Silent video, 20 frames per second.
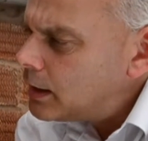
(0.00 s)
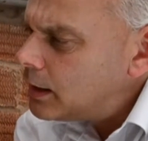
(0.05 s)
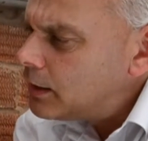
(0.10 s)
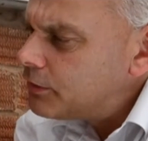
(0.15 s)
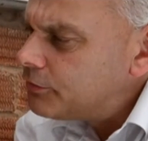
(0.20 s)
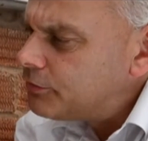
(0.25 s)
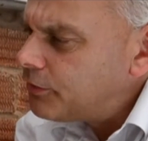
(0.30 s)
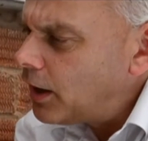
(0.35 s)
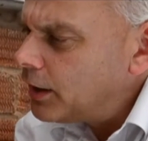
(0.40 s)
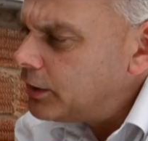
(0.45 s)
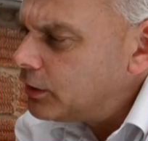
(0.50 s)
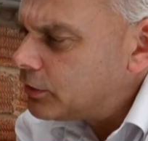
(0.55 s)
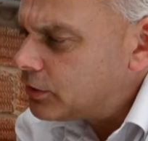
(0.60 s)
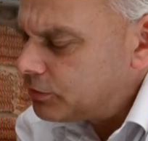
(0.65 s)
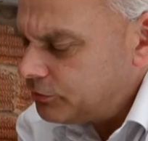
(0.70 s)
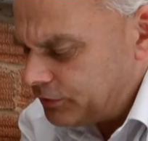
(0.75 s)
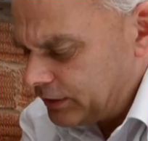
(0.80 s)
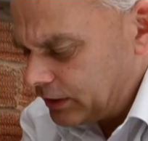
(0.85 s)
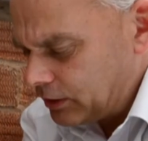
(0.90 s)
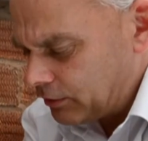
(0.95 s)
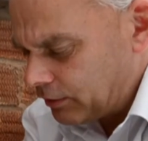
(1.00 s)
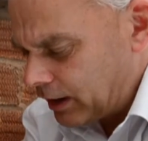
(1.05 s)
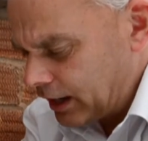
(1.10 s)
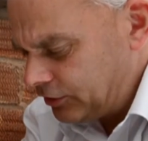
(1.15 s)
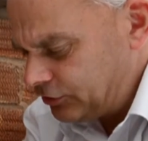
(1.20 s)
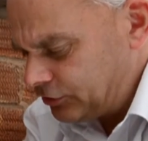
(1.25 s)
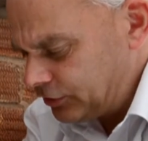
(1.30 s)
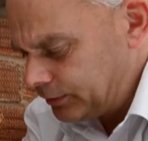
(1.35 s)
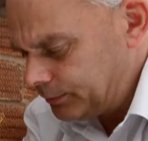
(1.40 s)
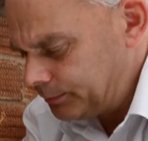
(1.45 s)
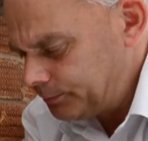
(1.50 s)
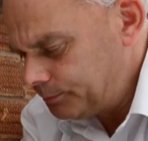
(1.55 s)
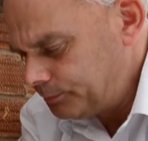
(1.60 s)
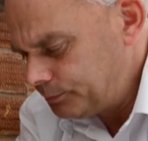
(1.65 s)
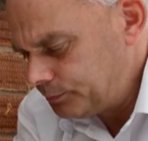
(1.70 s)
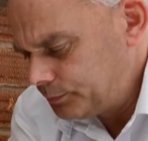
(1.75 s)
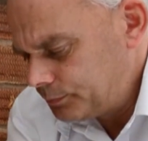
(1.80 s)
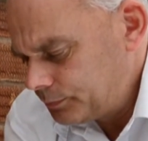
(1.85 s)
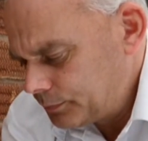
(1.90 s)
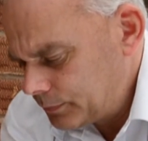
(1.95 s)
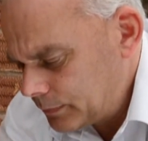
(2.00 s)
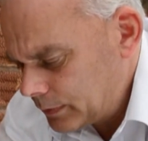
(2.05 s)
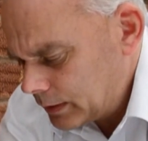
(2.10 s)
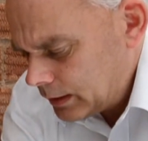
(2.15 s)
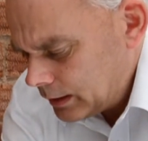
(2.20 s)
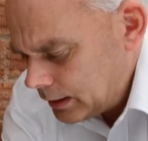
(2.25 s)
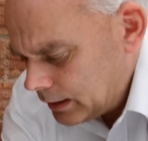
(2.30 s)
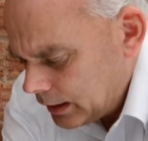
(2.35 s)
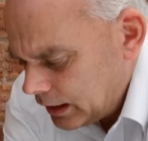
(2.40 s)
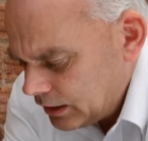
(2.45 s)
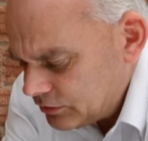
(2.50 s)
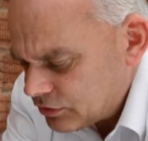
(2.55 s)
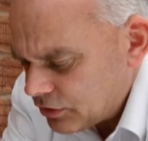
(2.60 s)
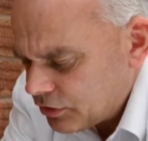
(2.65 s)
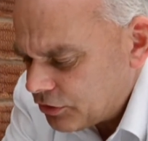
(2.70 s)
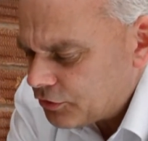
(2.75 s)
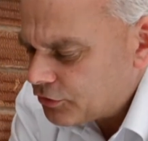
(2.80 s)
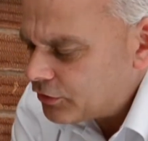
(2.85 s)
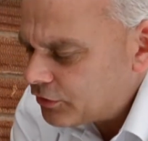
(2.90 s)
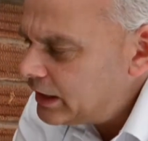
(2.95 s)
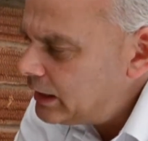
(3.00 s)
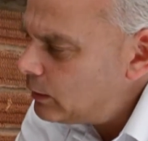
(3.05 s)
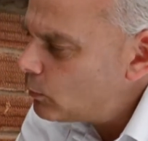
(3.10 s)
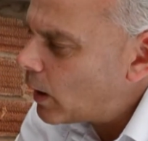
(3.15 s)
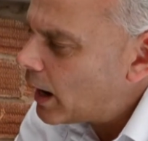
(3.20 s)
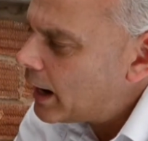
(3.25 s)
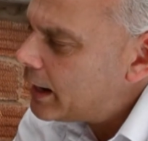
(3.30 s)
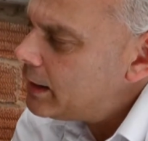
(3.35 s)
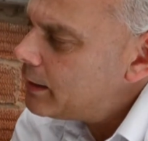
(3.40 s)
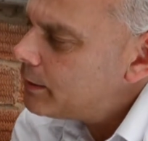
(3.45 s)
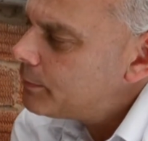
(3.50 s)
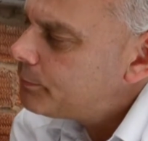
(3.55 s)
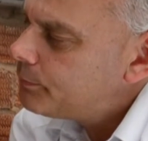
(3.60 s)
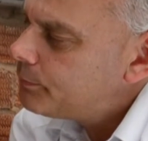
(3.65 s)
The final configuration is a three-way,